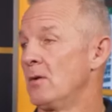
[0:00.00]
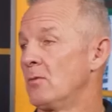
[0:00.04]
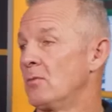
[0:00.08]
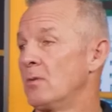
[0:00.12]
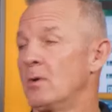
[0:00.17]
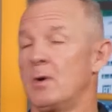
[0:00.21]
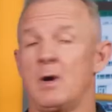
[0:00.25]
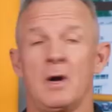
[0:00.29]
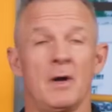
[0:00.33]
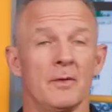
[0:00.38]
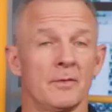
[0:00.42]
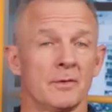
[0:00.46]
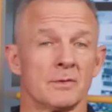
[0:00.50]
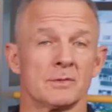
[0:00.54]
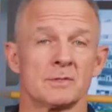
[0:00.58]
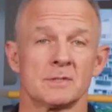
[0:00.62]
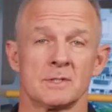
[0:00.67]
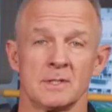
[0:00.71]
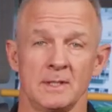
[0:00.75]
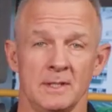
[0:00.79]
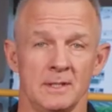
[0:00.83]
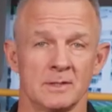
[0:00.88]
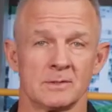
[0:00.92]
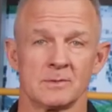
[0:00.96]
Well, all those
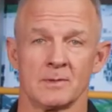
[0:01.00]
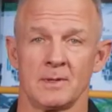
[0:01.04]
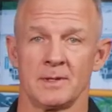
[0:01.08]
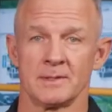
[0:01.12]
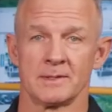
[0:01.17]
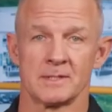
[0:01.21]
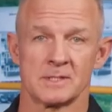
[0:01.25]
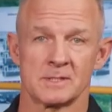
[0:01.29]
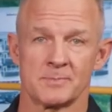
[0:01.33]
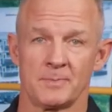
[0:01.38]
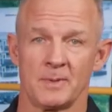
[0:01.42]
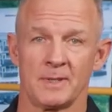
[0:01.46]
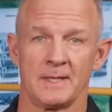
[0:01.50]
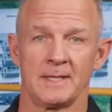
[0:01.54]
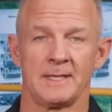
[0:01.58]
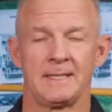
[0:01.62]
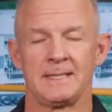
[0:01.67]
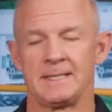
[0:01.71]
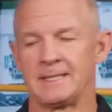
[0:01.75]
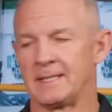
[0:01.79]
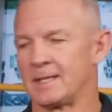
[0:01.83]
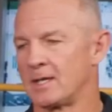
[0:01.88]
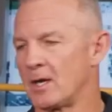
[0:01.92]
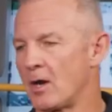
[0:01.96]
things were on display.
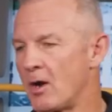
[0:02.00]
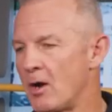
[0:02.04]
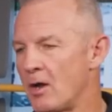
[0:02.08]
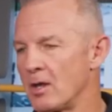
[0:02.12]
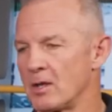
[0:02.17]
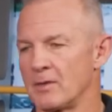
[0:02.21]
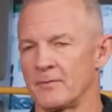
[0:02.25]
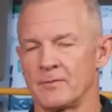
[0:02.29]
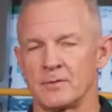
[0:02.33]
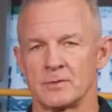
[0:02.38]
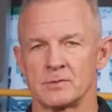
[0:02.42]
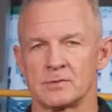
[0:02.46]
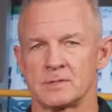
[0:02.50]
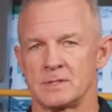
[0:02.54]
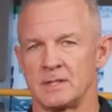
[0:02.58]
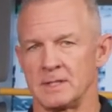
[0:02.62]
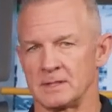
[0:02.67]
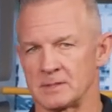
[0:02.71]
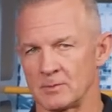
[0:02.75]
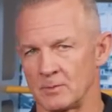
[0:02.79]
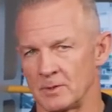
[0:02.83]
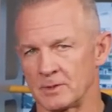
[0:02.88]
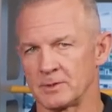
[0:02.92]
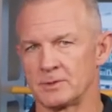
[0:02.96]
He did all of those
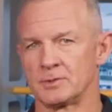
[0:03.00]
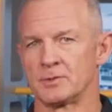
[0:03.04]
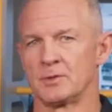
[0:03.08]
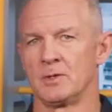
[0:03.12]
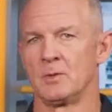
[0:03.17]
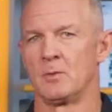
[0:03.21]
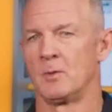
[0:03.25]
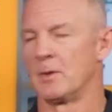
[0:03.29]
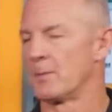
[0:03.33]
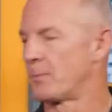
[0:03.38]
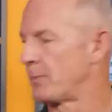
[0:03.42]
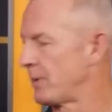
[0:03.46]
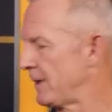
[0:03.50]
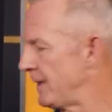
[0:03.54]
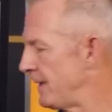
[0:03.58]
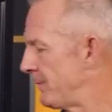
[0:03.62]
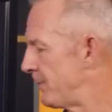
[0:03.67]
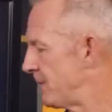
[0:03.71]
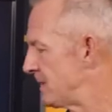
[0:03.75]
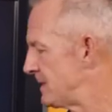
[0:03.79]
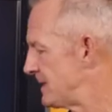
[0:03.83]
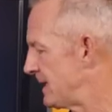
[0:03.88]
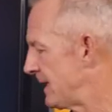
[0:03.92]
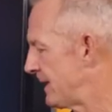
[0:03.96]
things. I want to show you one play
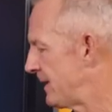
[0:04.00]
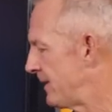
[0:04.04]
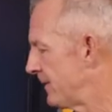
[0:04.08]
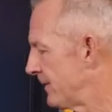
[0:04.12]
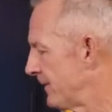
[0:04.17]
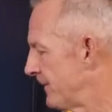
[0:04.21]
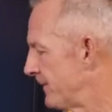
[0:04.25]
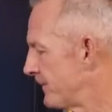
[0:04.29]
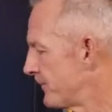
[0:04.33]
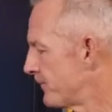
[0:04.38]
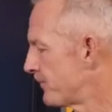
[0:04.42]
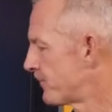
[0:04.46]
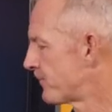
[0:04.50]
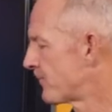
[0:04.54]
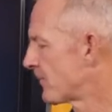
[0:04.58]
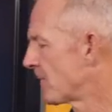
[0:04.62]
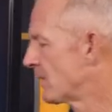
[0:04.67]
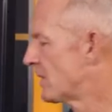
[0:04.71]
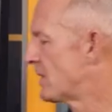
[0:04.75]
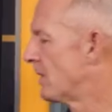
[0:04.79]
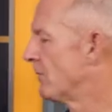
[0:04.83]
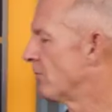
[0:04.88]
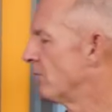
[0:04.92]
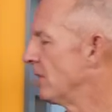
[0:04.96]
in particular
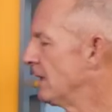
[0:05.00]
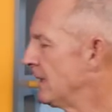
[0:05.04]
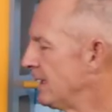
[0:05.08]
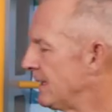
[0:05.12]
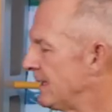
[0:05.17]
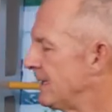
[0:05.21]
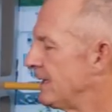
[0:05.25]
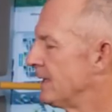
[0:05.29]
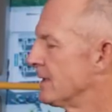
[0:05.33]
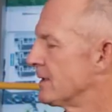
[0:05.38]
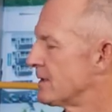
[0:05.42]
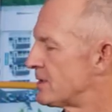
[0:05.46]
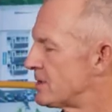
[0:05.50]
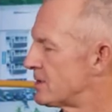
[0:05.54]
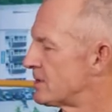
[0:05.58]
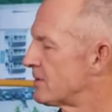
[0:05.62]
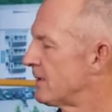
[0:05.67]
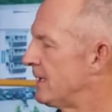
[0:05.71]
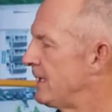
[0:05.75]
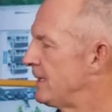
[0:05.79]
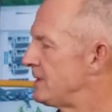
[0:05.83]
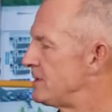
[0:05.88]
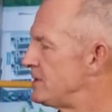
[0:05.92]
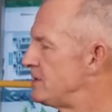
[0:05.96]
that really
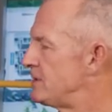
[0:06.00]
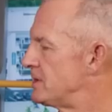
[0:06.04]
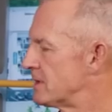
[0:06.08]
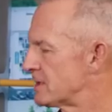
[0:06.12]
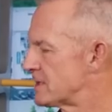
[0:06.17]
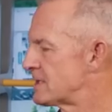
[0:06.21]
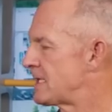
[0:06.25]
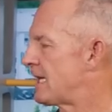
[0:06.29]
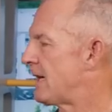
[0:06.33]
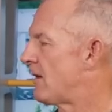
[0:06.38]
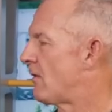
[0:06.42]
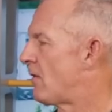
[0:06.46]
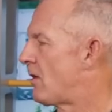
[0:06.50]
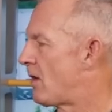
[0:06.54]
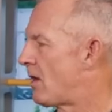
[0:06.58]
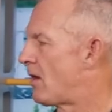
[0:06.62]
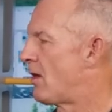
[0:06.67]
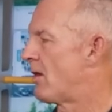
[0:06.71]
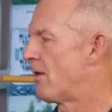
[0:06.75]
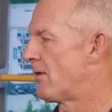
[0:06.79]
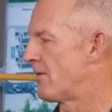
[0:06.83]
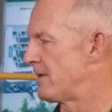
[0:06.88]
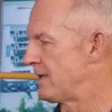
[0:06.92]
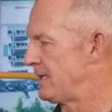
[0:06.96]
illustrates just how
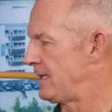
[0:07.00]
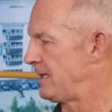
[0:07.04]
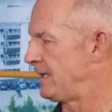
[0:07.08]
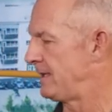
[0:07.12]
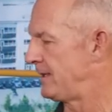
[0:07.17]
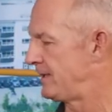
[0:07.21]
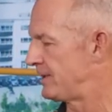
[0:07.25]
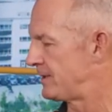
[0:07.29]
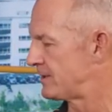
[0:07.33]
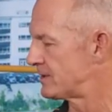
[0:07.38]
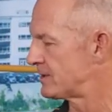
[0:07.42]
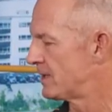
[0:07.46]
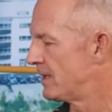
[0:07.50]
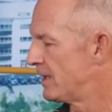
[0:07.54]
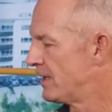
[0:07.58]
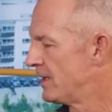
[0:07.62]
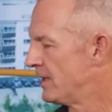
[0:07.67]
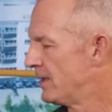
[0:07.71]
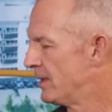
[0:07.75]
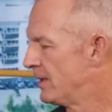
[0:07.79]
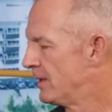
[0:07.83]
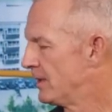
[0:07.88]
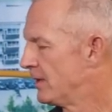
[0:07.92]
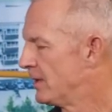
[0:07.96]
hard it is
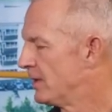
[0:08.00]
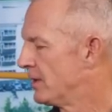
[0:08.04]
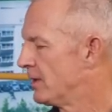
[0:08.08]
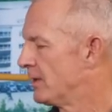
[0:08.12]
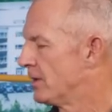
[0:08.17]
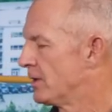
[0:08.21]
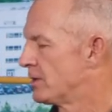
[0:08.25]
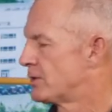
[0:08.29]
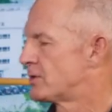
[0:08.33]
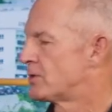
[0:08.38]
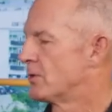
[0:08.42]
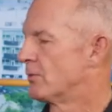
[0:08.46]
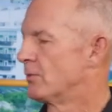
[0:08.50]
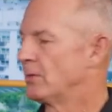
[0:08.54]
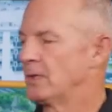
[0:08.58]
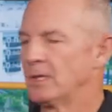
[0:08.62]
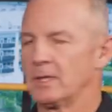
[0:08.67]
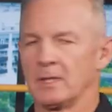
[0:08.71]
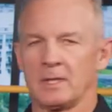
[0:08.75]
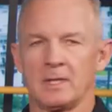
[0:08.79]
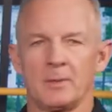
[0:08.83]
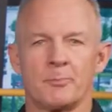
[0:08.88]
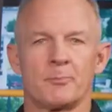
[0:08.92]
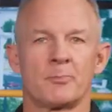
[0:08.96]
to
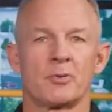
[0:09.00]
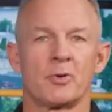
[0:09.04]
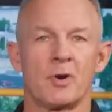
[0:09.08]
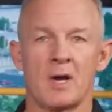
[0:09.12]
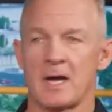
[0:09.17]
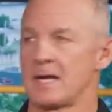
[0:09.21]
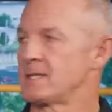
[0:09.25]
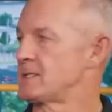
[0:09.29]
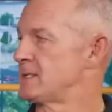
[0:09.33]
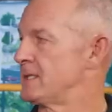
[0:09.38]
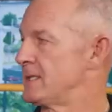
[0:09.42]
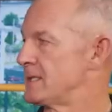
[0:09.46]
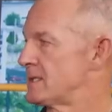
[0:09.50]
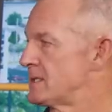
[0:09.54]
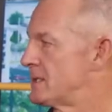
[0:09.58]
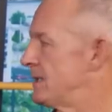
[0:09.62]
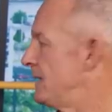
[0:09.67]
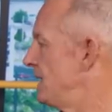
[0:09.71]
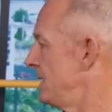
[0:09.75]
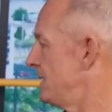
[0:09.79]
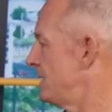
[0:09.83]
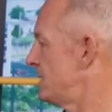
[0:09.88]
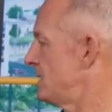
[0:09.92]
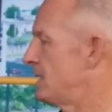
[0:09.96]
really process
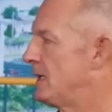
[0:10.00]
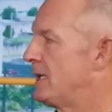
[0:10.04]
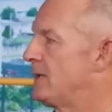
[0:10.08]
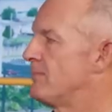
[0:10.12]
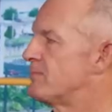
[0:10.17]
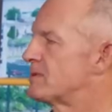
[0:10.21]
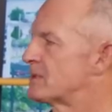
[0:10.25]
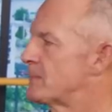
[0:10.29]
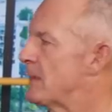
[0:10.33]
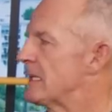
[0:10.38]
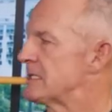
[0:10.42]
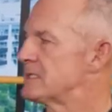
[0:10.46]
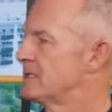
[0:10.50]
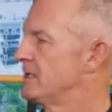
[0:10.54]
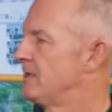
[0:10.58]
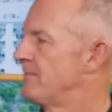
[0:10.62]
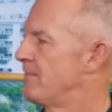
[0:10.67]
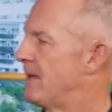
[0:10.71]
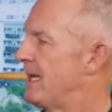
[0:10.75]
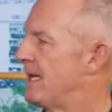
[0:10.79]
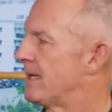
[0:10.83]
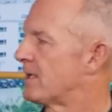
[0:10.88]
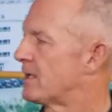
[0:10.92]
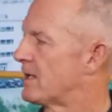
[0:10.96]
things, and especially
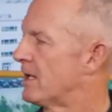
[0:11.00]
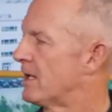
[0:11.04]
in man